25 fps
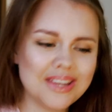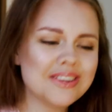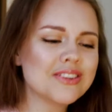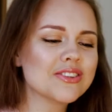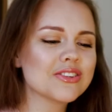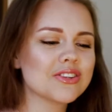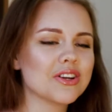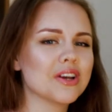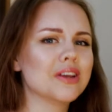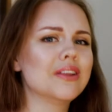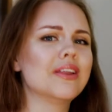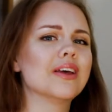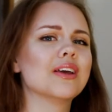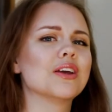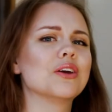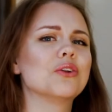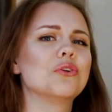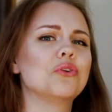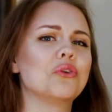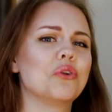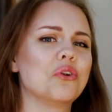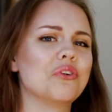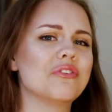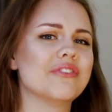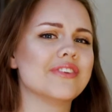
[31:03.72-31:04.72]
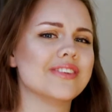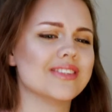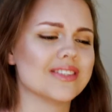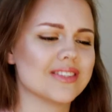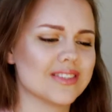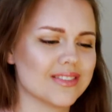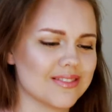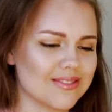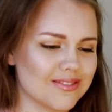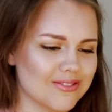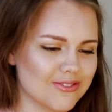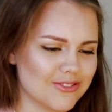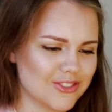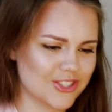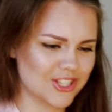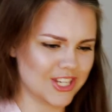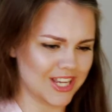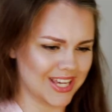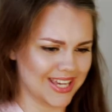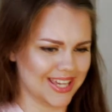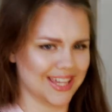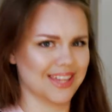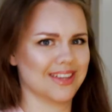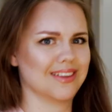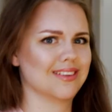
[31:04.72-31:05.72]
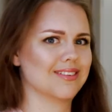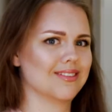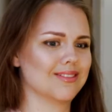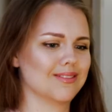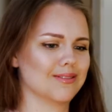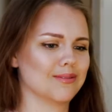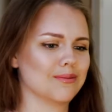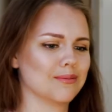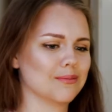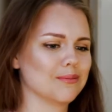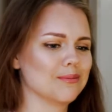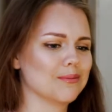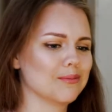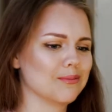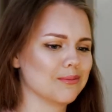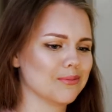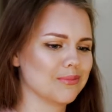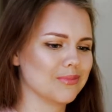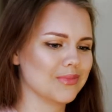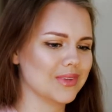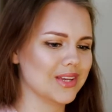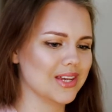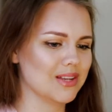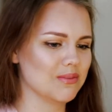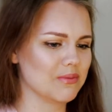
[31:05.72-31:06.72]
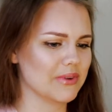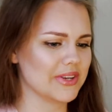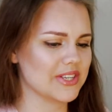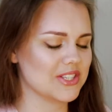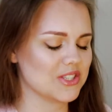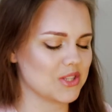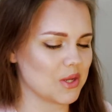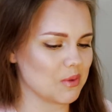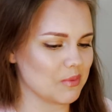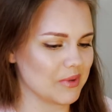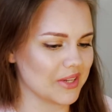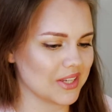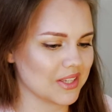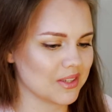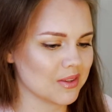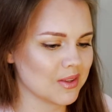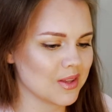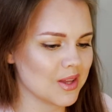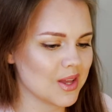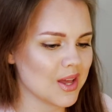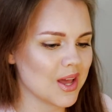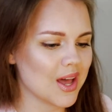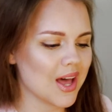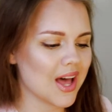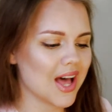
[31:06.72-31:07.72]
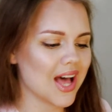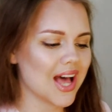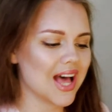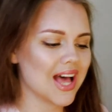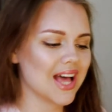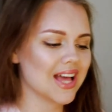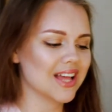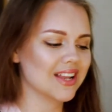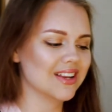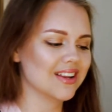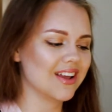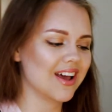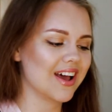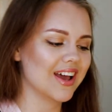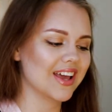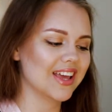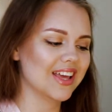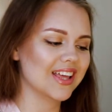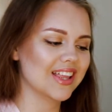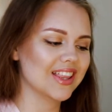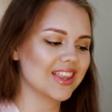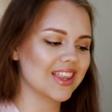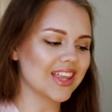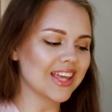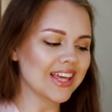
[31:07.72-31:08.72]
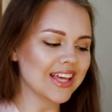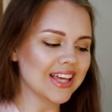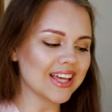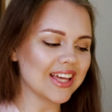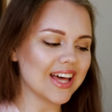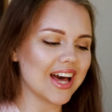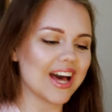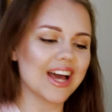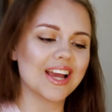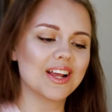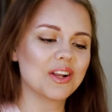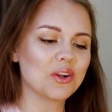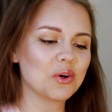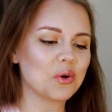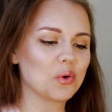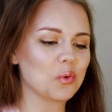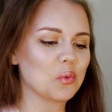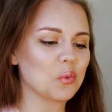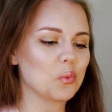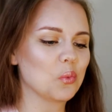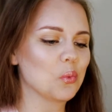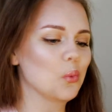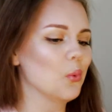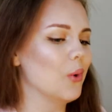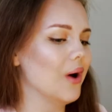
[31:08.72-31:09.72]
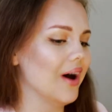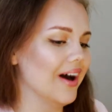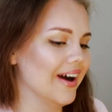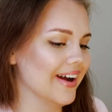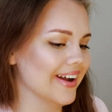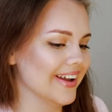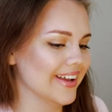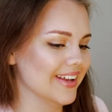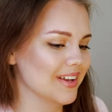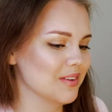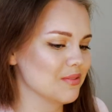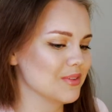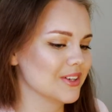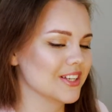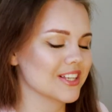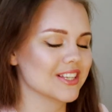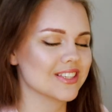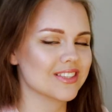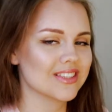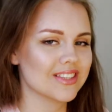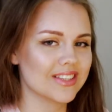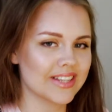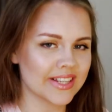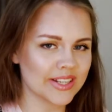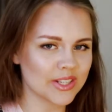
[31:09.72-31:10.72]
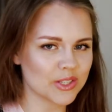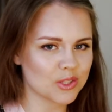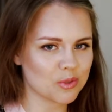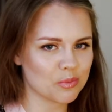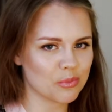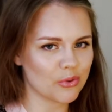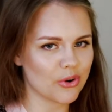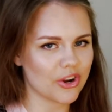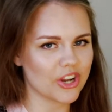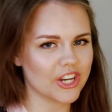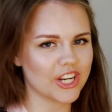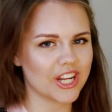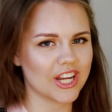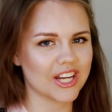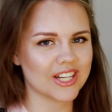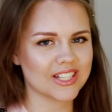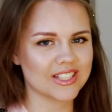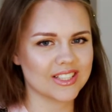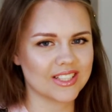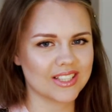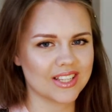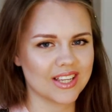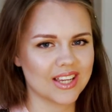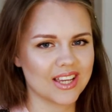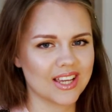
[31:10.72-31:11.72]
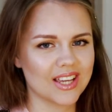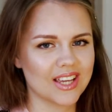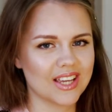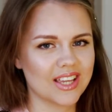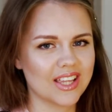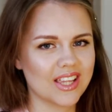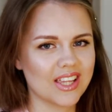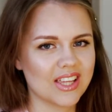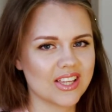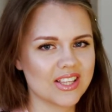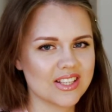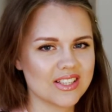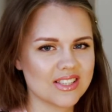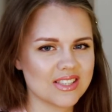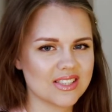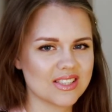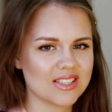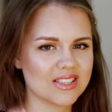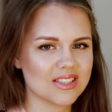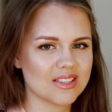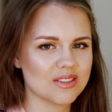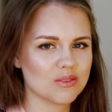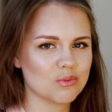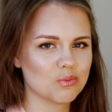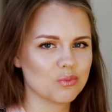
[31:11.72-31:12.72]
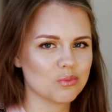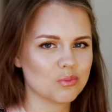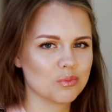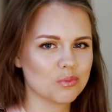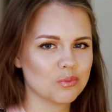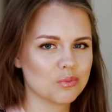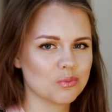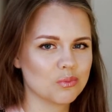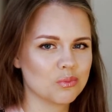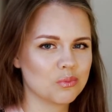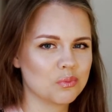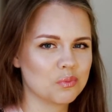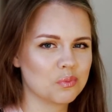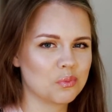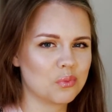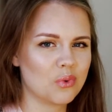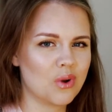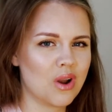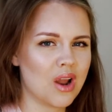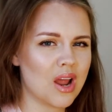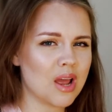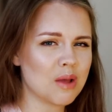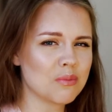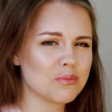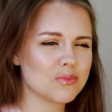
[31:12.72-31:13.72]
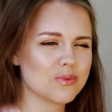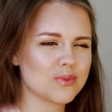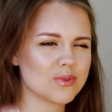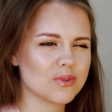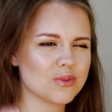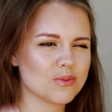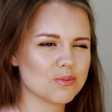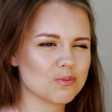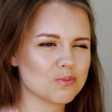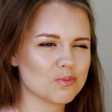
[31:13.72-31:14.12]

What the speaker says: just got like a nervous tingle in my stomach. And I think I know why, because the next product is perhaps,